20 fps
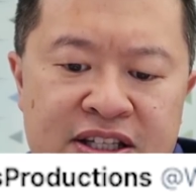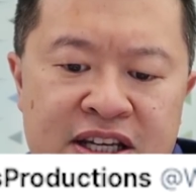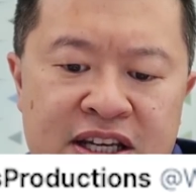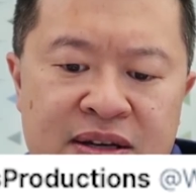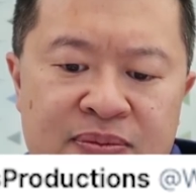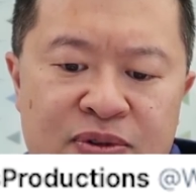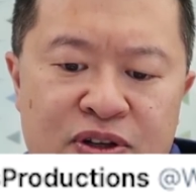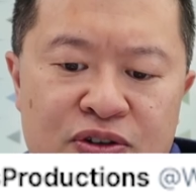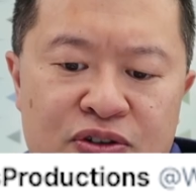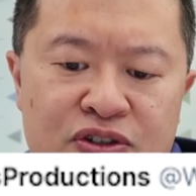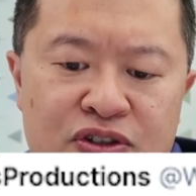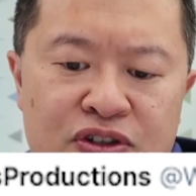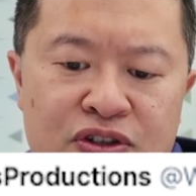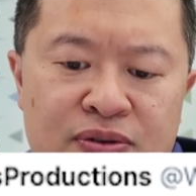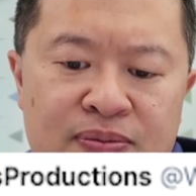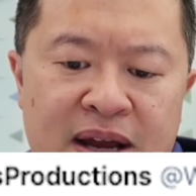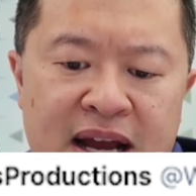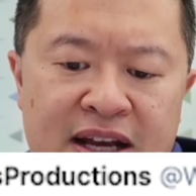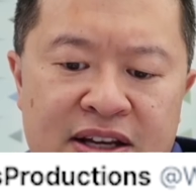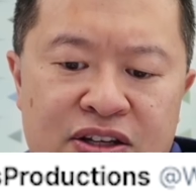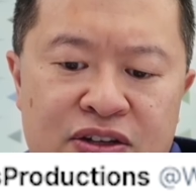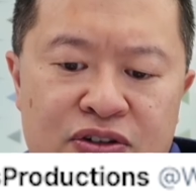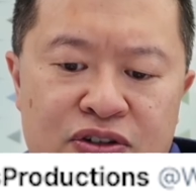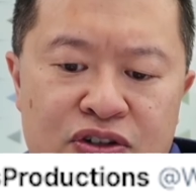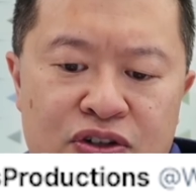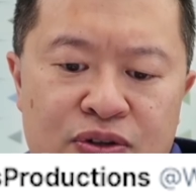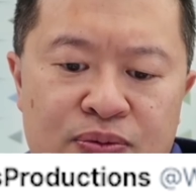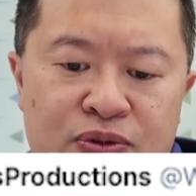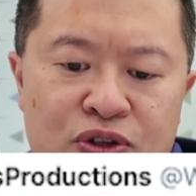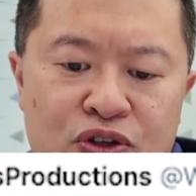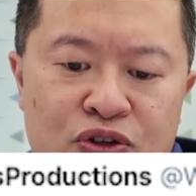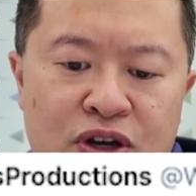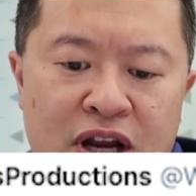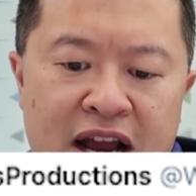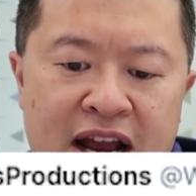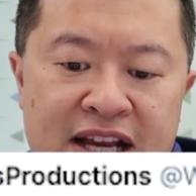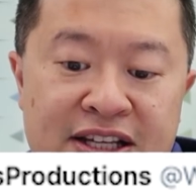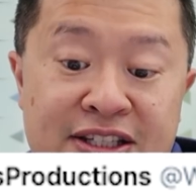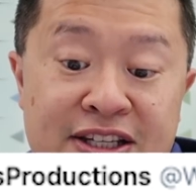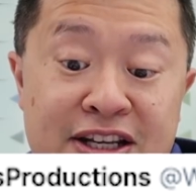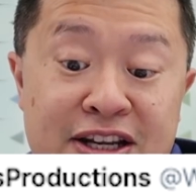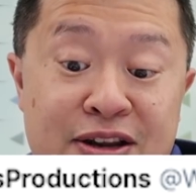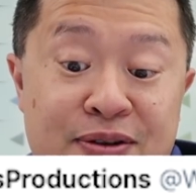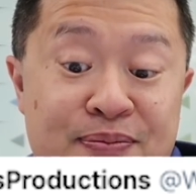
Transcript: Team YouTube at YouTube. You guys did